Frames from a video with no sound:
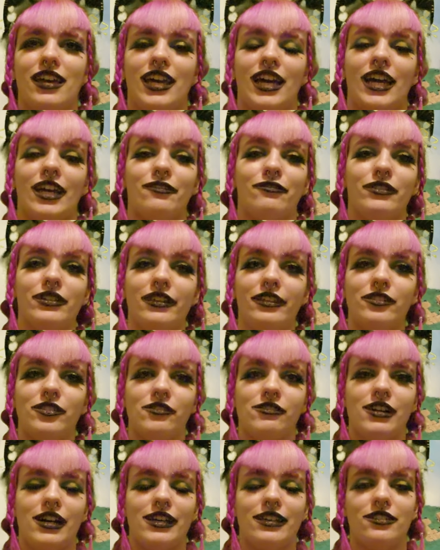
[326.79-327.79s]
I really do
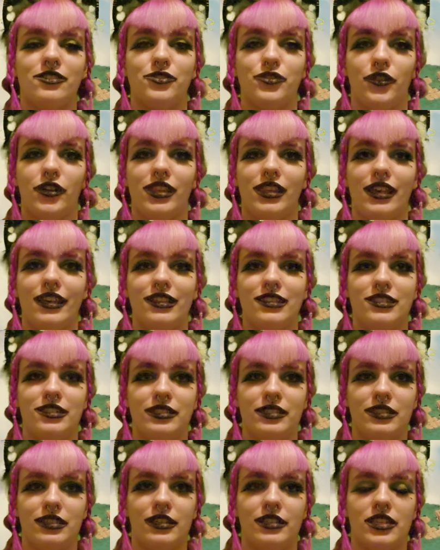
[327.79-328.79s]
not enjoy the
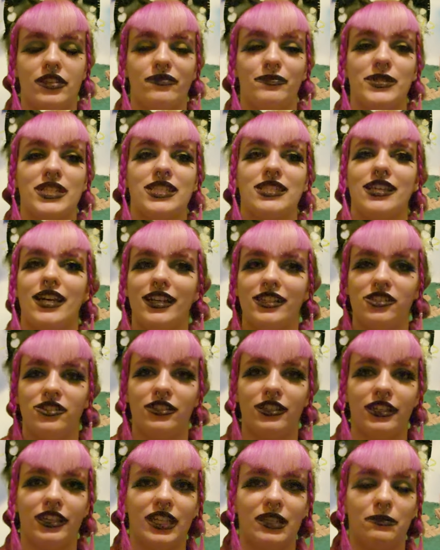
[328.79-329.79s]
instances of
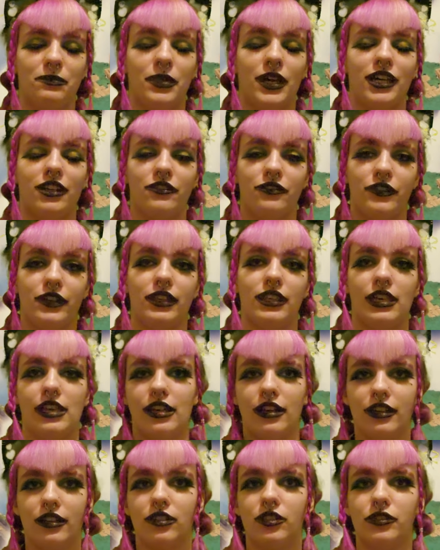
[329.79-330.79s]
misogyny and
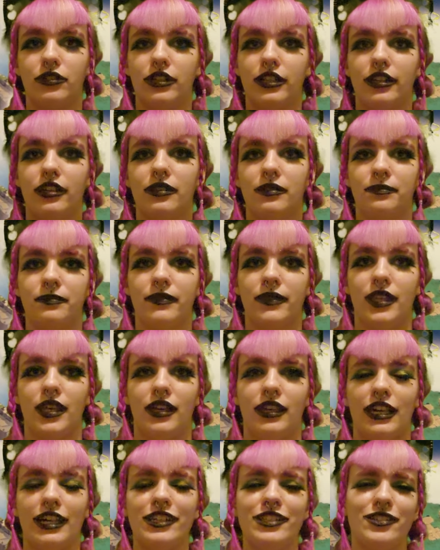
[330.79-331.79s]
pedophilia included.
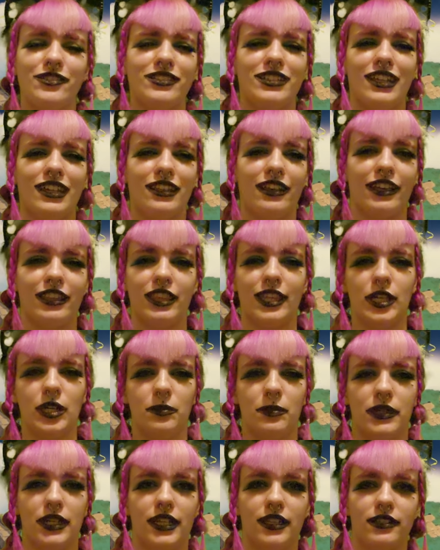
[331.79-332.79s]
I also didn't like the
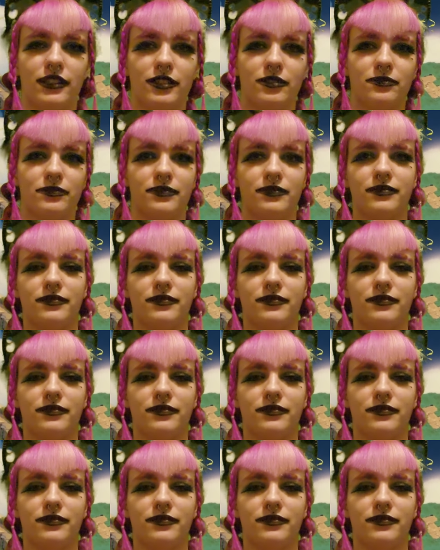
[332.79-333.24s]
open ending.